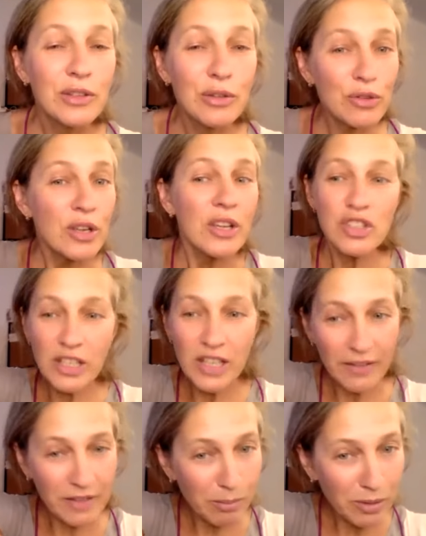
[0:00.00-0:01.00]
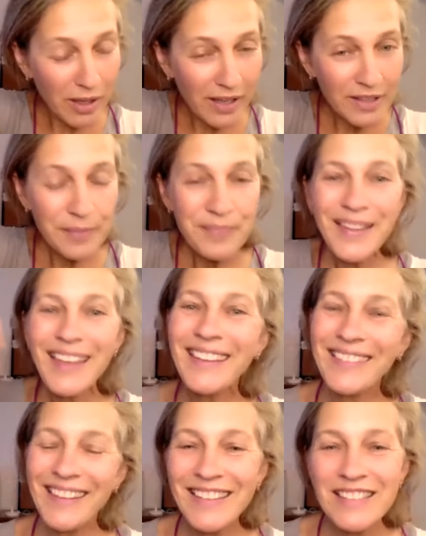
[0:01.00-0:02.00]
So she gave the blood
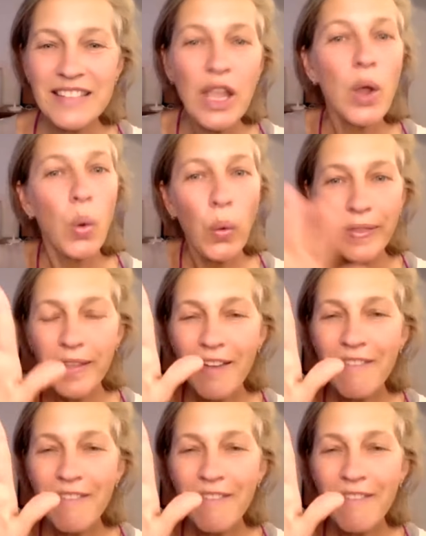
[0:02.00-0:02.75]
and next day,